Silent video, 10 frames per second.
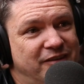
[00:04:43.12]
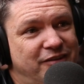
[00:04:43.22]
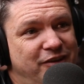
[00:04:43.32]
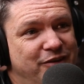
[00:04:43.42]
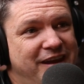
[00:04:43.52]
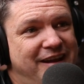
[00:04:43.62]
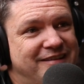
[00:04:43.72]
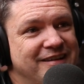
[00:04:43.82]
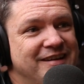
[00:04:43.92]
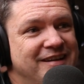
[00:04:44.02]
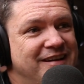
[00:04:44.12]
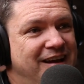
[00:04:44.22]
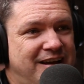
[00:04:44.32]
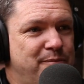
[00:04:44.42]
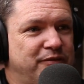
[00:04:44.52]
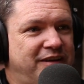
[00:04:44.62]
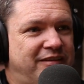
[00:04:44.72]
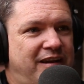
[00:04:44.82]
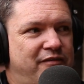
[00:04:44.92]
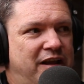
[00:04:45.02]
So you get a couple
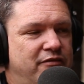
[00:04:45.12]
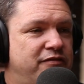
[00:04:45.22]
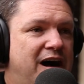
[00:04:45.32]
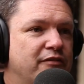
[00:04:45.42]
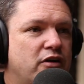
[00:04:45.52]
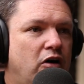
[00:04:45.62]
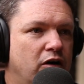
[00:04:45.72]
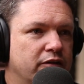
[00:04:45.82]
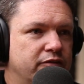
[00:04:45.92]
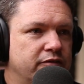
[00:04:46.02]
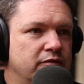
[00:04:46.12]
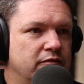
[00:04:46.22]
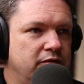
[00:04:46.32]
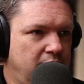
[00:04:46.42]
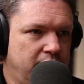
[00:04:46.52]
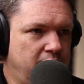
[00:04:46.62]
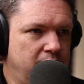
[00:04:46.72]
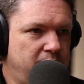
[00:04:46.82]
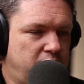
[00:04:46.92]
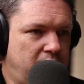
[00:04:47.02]
sets that have like 5 cards in
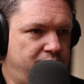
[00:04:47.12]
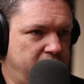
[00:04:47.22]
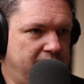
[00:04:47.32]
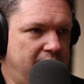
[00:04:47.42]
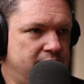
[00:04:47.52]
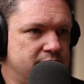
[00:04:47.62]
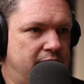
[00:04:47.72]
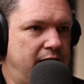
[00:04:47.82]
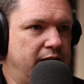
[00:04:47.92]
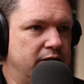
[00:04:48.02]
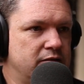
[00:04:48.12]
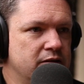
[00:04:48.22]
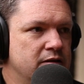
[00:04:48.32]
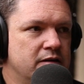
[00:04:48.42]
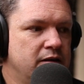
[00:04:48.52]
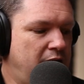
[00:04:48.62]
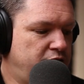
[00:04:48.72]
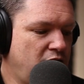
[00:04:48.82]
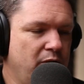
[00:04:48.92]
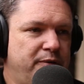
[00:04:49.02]
them that you have to get. And
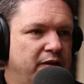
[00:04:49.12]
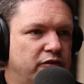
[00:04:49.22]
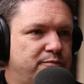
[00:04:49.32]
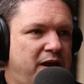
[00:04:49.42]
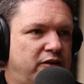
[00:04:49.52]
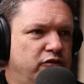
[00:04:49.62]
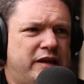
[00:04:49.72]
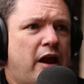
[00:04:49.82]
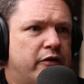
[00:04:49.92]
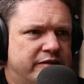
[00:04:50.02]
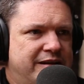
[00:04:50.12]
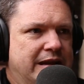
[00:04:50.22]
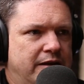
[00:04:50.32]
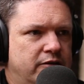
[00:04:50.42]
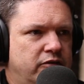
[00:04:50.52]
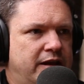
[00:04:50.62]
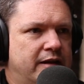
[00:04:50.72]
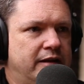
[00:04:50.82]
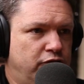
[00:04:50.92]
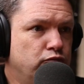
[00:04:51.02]
as you're opening those packs, you're guaranteed to get
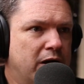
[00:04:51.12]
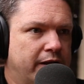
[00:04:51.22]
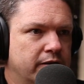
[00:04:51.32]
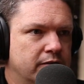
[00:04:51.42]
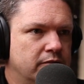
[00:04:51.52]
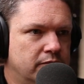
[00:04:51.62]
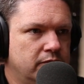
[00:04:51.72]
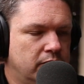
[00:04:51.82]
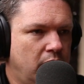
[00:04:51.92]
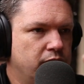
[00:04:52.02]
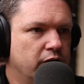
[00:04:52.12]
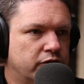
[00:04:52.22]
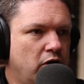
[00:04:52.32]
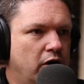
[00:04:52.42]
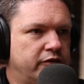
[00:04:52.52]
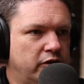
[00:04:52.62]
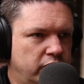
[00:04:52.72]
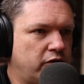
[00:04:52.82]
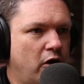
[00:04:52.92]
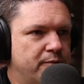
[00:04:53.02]
at least one of those cards. And you
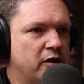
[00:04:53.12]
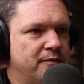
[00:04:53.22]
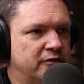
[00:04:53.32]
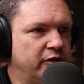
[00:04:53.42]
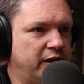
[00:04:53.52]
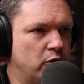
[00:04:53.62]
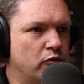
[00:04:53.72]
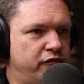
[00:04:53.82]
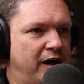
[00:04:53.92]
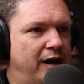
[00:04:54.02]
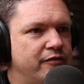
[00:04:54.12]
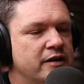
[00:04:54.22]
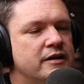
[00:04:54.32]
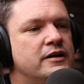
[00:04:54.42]
just open up until you get all 5.